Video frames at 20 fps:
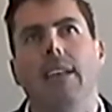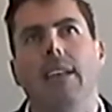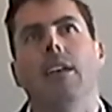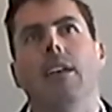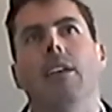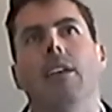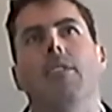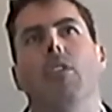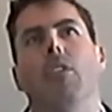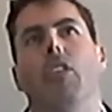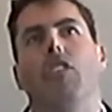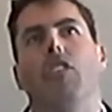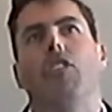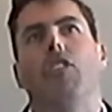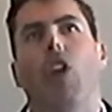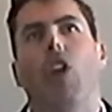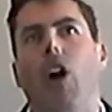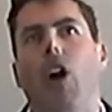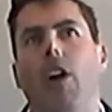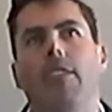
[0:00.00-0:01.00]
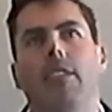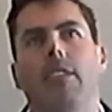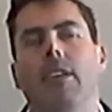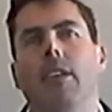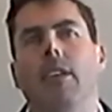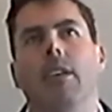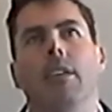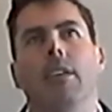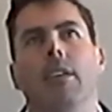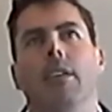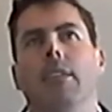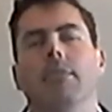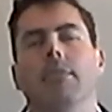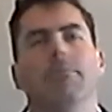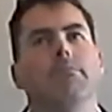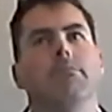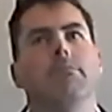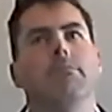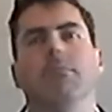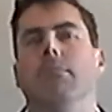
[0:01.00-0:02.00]
for the start,
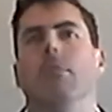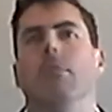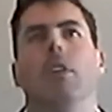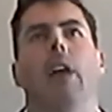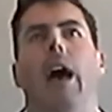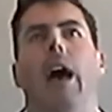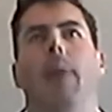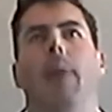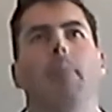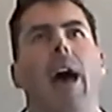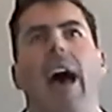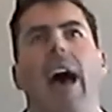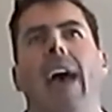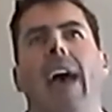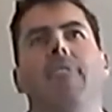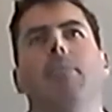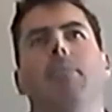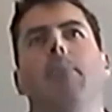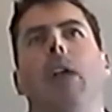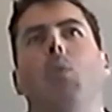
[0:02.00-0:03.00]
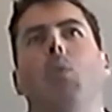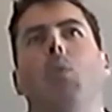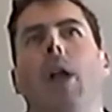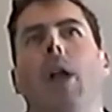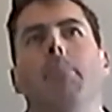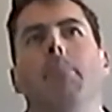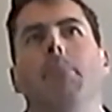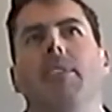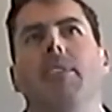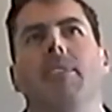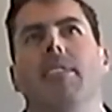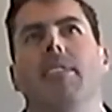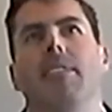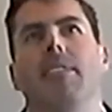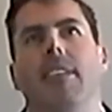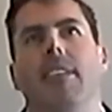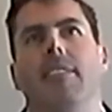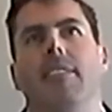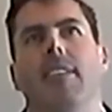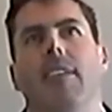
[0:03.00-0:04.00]
um, I haven't met one business that
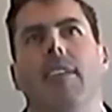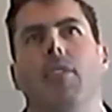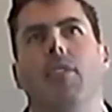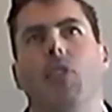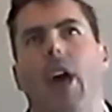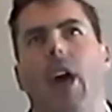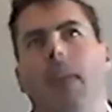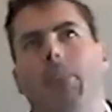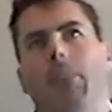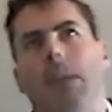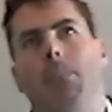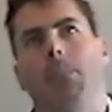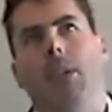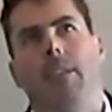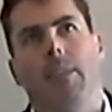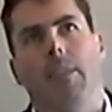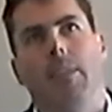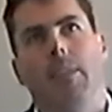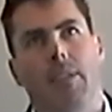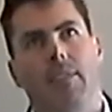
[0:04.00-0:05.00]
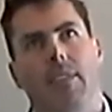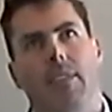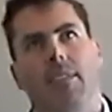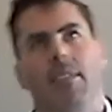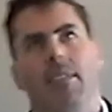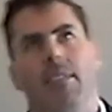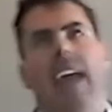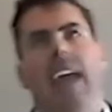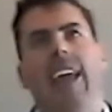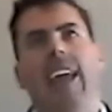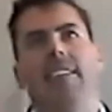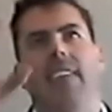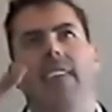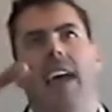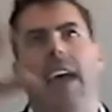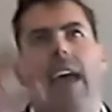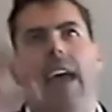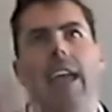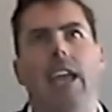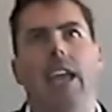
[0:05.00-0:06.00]
doesn't have the right people in the business, S A
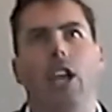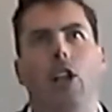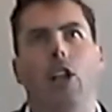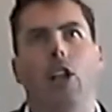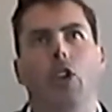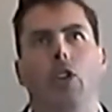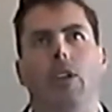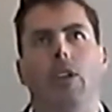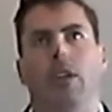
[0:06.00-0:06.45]
A included.